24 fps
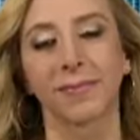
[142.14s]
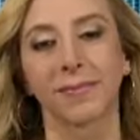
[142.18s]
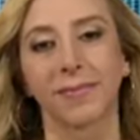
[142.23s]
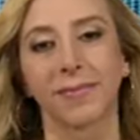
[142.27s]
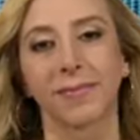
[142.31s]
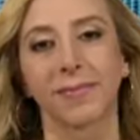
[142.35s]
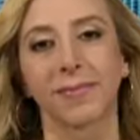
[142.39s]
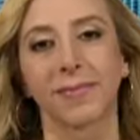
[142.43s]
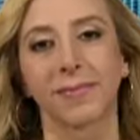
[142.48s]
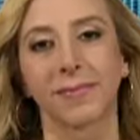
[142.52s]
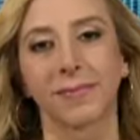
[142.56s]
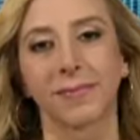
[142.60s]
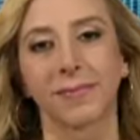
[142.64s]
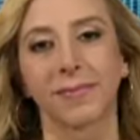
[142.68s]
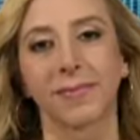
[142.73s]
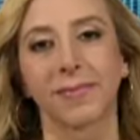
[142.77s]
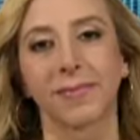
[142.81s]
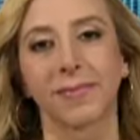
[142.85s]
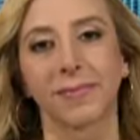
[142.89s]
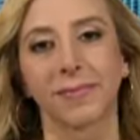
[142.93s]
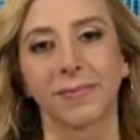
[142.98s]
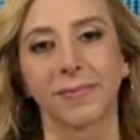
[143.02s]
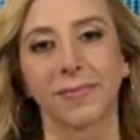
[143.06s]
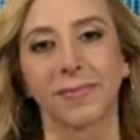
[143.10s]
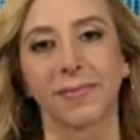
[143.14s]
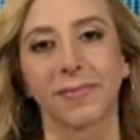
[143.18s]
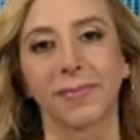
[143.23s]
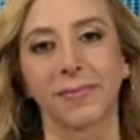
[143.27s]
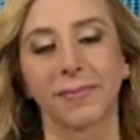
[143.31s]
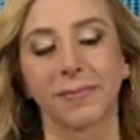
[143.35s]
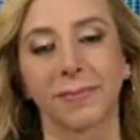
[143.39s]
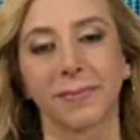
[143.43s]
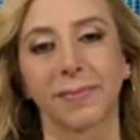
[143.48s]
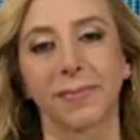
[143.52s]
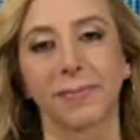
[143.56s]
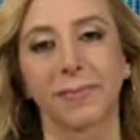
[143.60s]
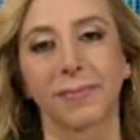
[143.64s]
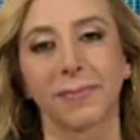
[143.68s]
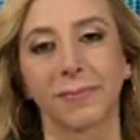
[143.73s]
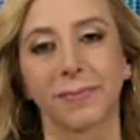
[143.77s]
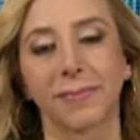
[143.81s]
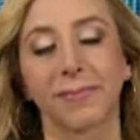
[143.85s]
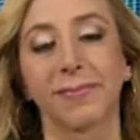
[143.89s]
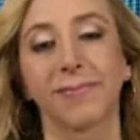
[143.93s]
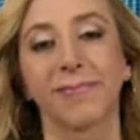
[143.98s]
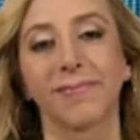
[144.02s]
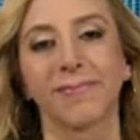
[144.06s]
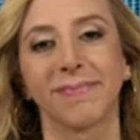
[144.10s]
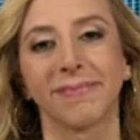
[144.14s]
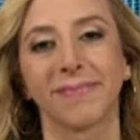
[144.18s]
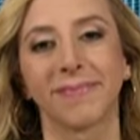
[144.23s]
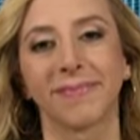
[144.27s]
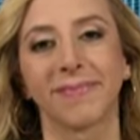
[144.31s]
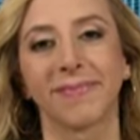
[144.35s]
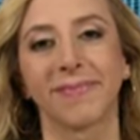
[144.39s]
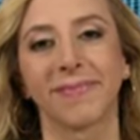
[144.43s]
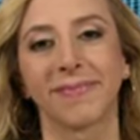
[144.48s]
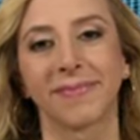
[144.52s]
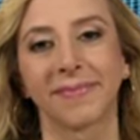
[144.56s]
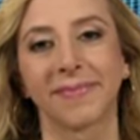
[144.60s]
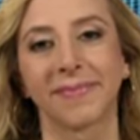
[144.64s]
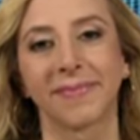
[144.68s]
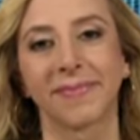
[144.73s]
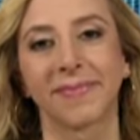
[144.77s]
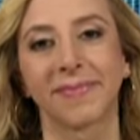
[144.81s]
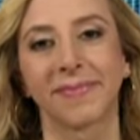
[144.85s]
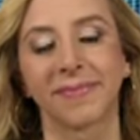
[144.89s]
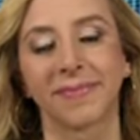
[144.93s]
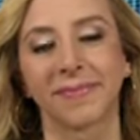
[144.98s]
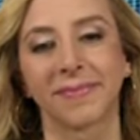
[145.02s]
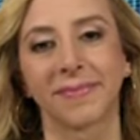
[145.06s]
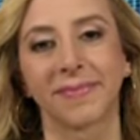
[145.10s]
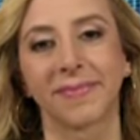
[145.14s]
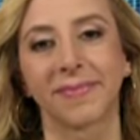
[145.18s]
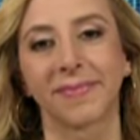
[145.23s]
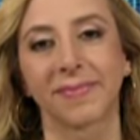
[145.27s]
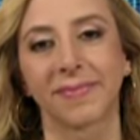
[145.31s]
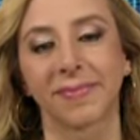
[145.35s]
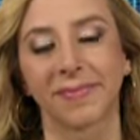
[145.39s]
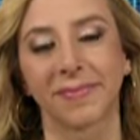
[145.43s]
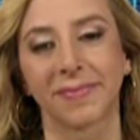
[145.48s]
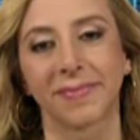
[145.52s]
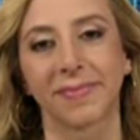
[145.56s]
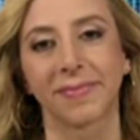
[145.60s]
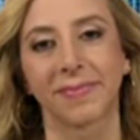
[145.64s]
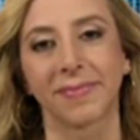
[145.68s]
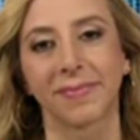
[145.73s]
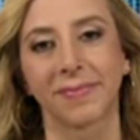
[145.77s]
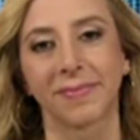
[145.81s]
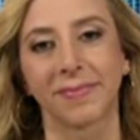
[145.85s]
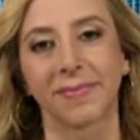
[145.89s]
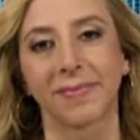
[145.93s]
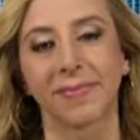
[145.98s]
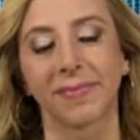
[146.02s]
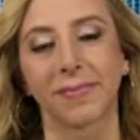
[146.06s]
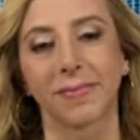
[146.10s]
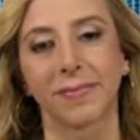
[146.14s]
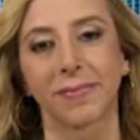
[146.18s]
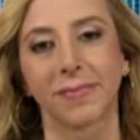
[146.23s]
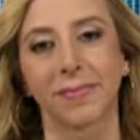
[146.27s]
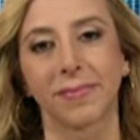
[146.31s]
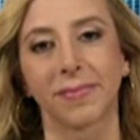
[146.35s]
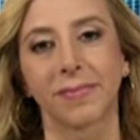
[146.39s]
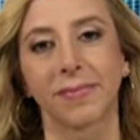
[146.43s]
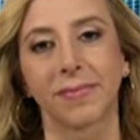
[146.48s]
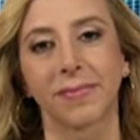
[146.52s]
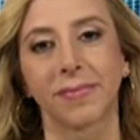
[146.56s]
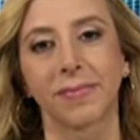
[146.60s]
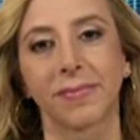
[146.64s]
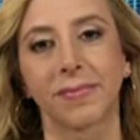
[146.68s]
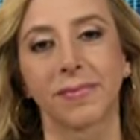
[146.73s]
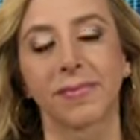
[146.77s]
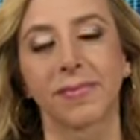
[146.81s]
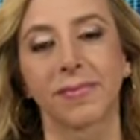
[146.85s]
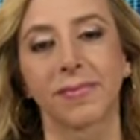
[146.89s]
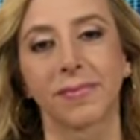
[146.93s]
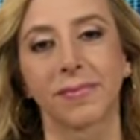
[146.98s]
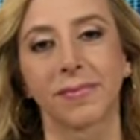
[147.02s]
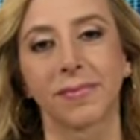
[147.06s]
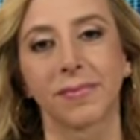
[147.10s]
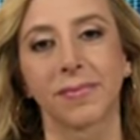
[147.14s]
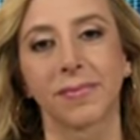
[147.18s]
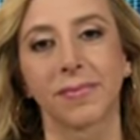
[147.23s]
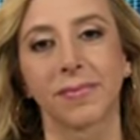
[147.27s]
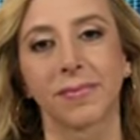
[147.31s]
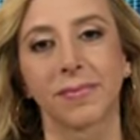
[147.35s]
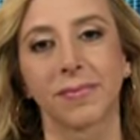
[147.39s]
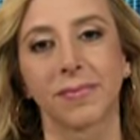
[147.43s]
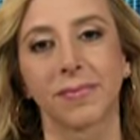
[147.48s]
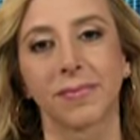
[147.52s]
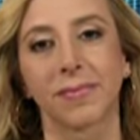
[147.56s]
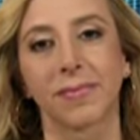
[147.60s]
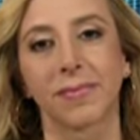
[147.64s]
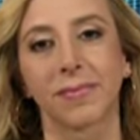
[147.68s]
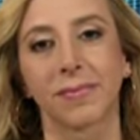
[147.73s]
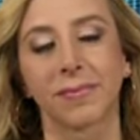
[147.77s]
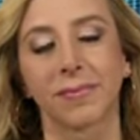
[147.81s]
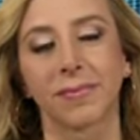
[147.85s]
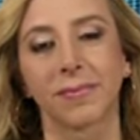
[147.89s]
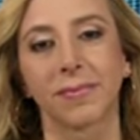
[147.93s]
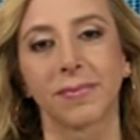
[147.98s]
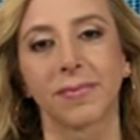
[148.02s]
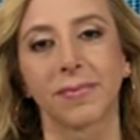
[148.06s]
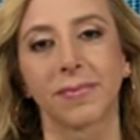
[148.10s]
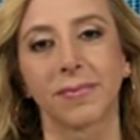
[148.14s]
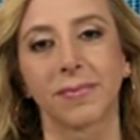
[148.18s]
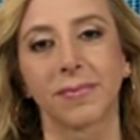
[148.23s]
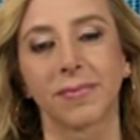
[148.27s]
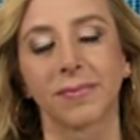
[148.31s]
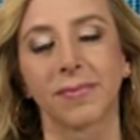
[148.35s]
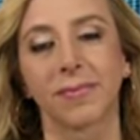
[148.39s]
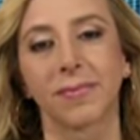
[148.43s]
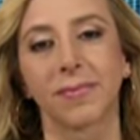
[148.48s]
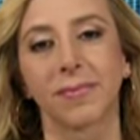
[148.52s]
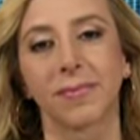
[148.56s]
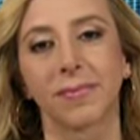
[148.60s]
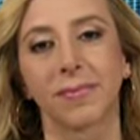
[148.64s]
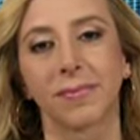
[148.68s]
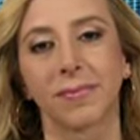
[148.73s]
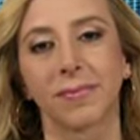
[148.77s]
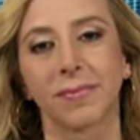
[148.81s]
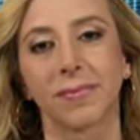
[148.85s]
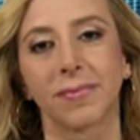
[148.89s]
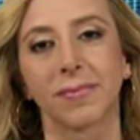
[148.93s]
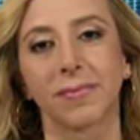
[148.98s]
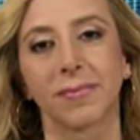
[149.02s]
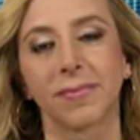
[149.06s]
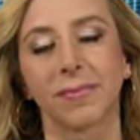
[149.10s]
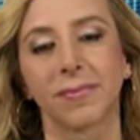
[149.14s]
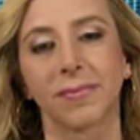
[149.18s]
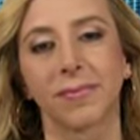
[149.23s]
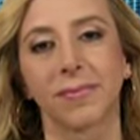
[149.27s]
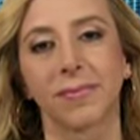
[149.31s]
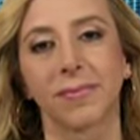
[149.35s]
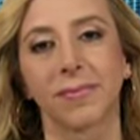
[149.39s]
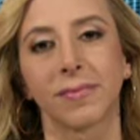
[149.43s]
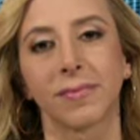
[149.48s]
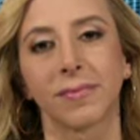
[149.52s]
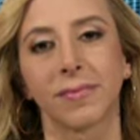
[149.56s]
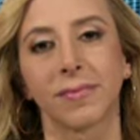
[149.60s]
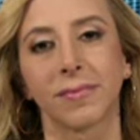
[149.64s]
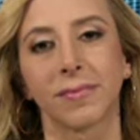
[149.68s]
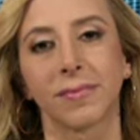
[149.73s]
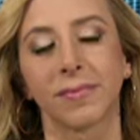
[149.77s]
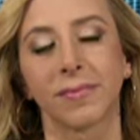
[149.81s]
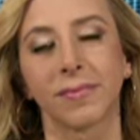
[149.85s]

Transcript: No words are spoken by the person on screen.